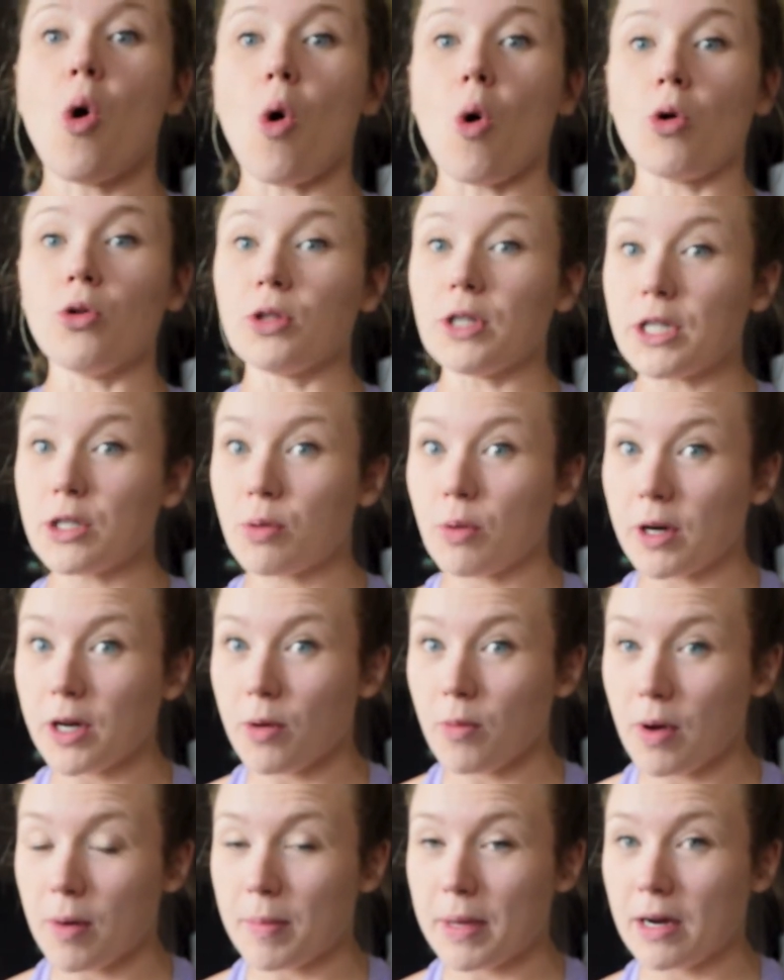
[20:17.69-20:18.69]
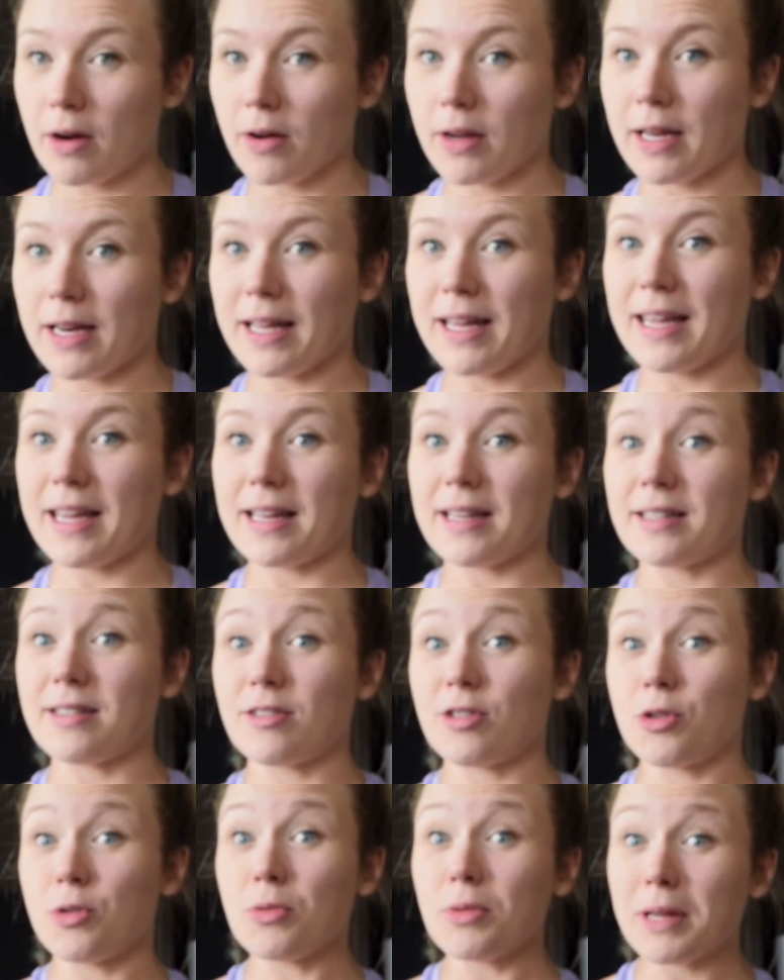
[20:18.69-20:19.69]
Only 20 women are getting
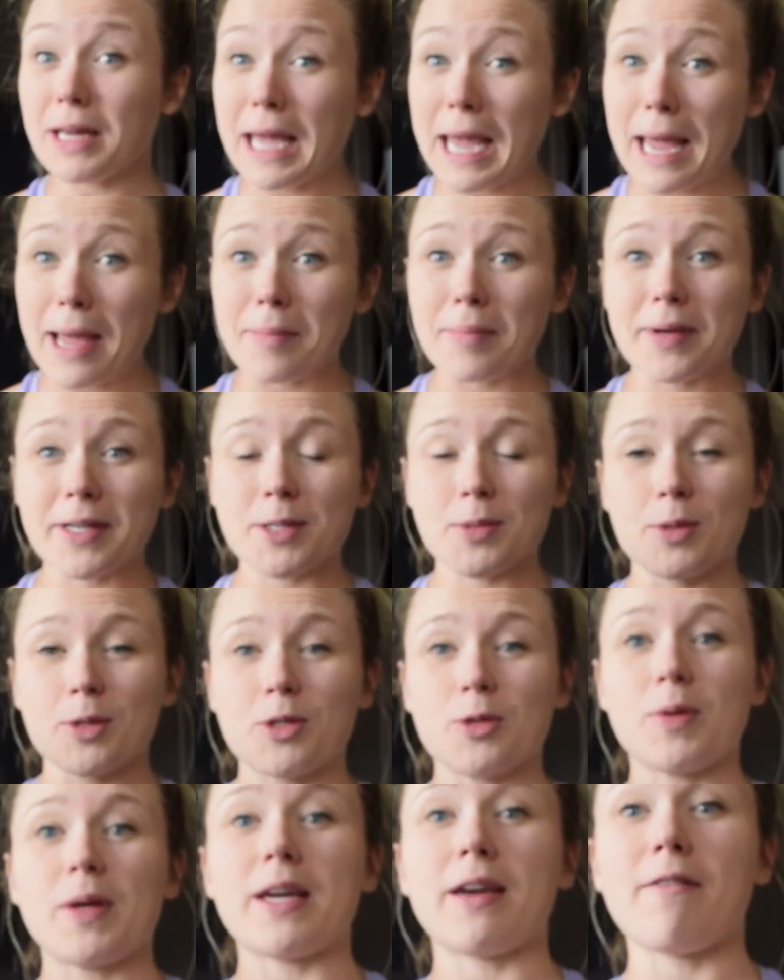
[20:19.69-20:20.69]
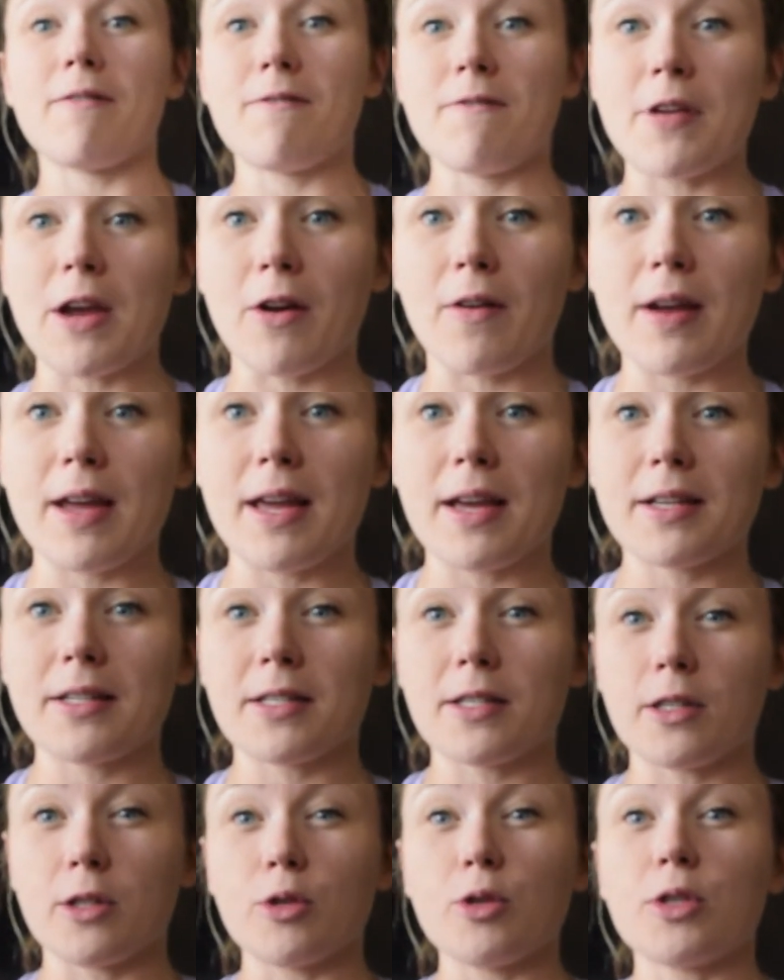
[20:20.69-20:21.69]
into the camp because we're doing a very
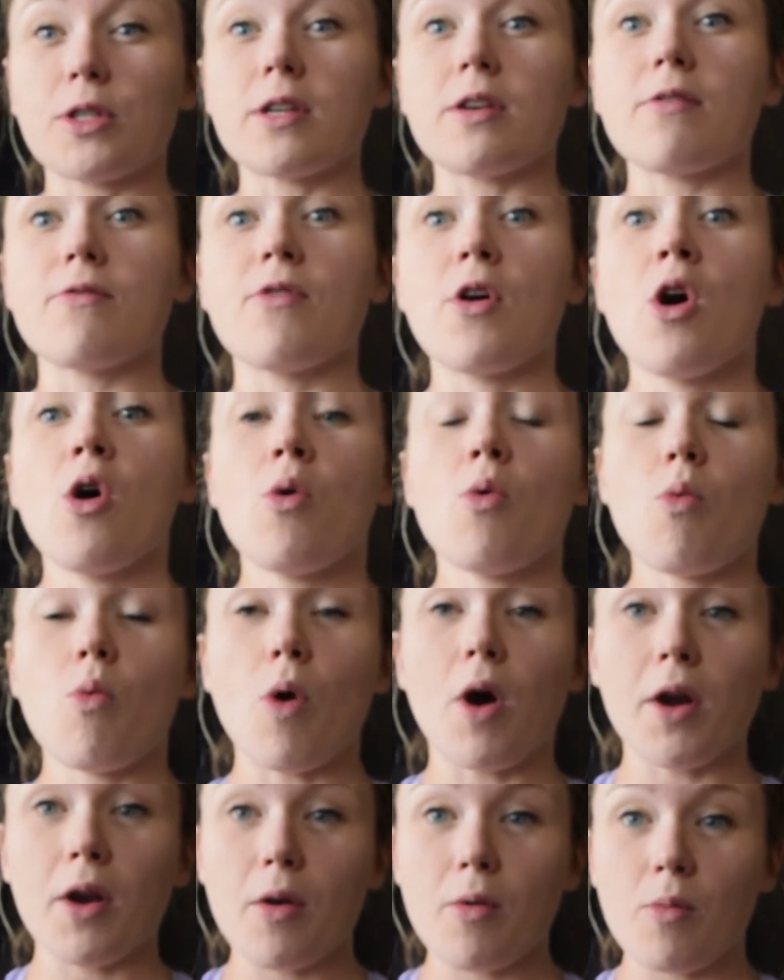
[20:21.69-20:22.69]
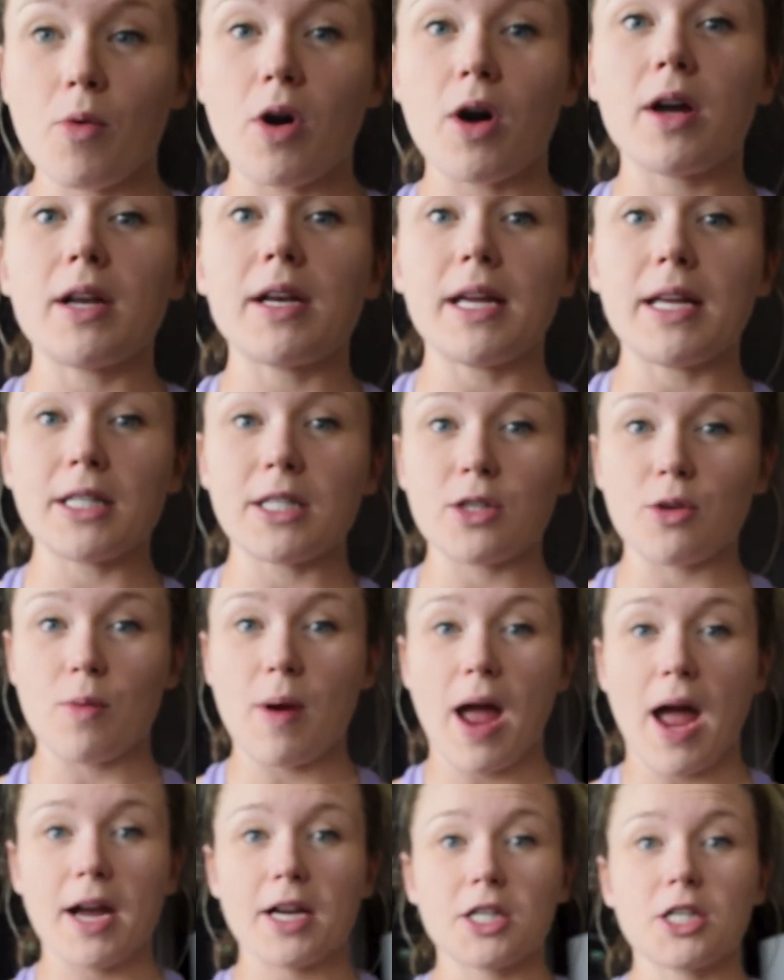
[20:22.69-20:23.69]
exclusive one-on-one
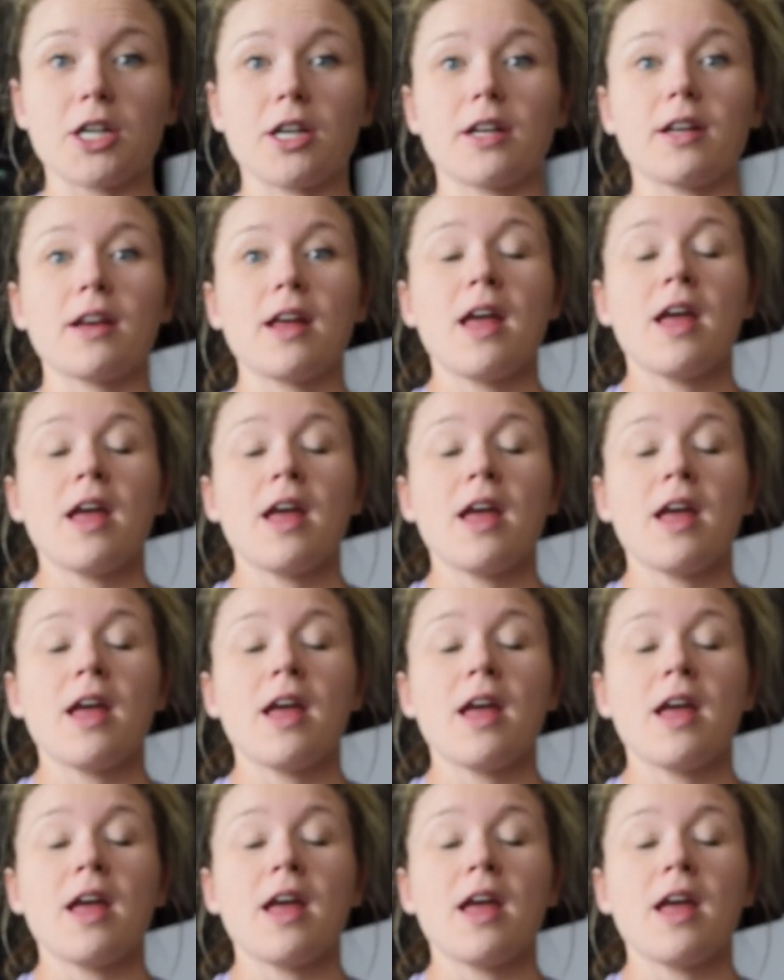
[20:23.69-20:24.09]
interaction